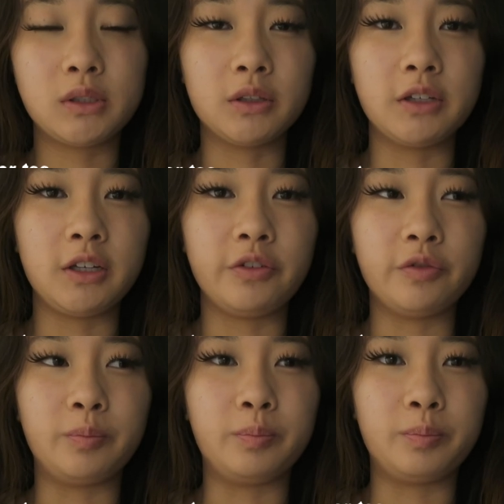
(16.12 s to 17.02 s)
is to
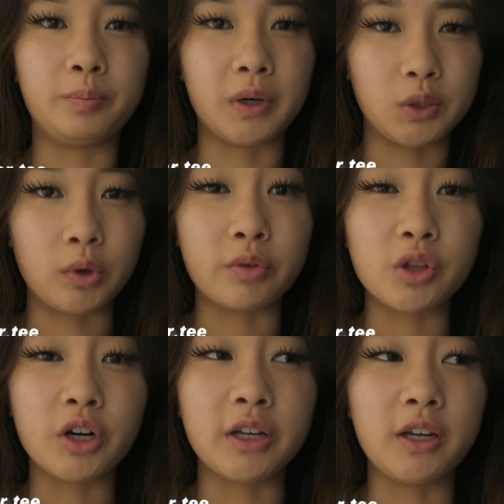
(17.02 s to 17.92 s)
leave by
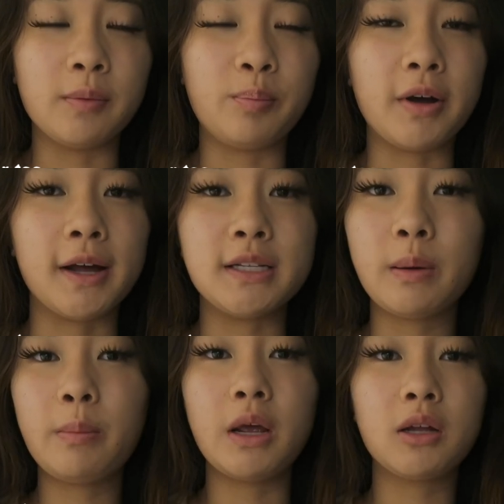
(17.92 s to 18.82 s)
12:30, but I did
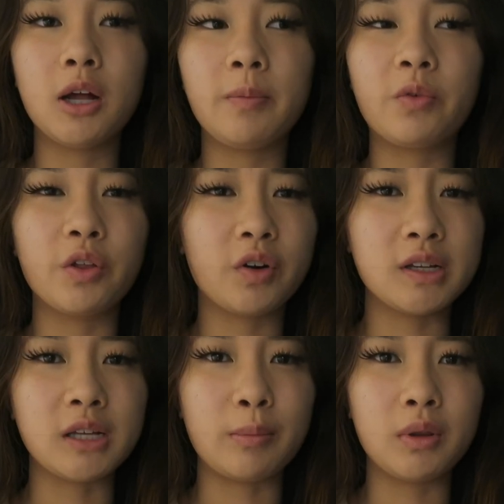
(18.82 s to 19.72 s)
my makeup for the
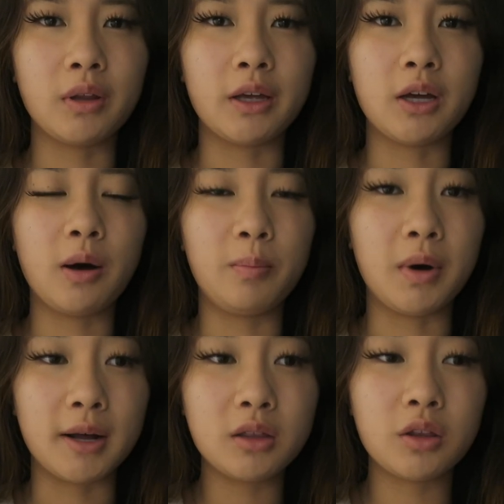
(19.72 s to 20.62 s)
first time in like a
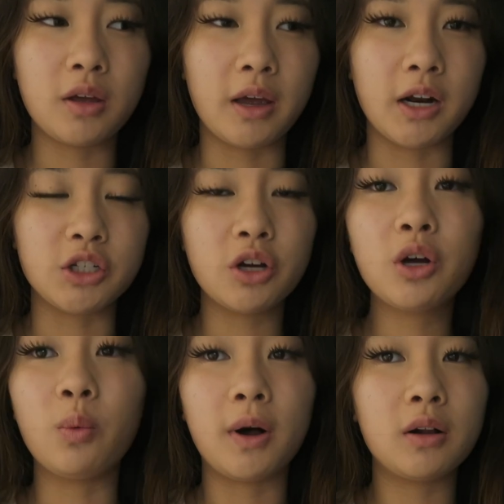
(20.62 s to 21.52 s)
month, and it
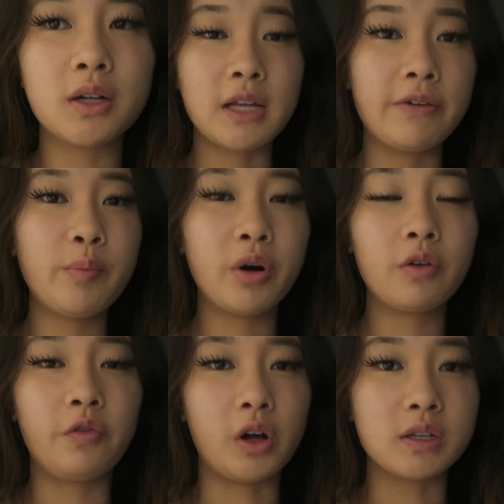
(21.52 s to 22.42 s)
took a while because I haven't put
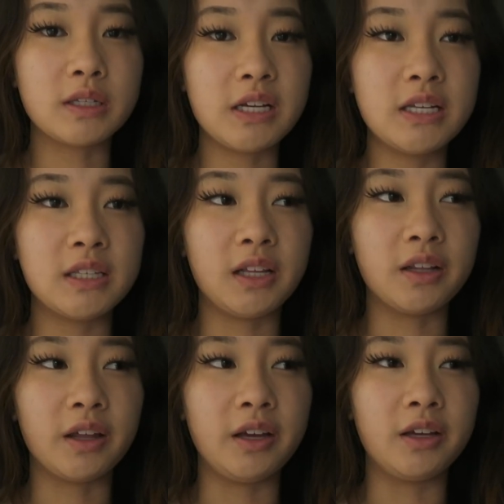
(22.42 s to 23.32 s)
on falsies
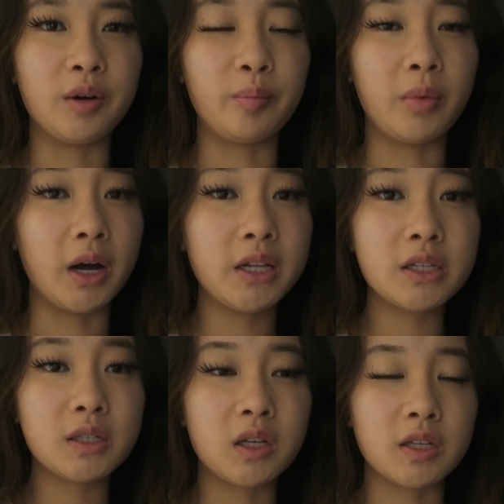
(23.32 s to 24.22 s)
in like
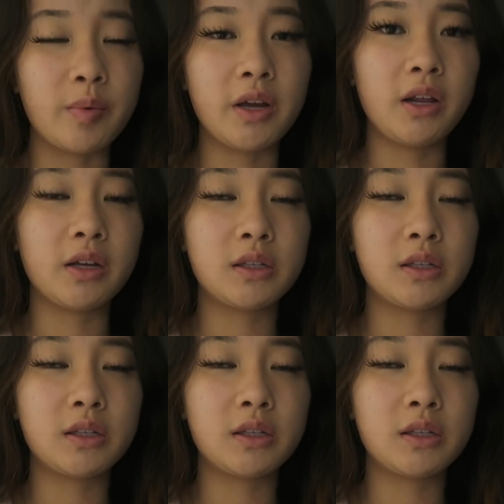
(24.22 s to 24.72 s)
months because I've been getting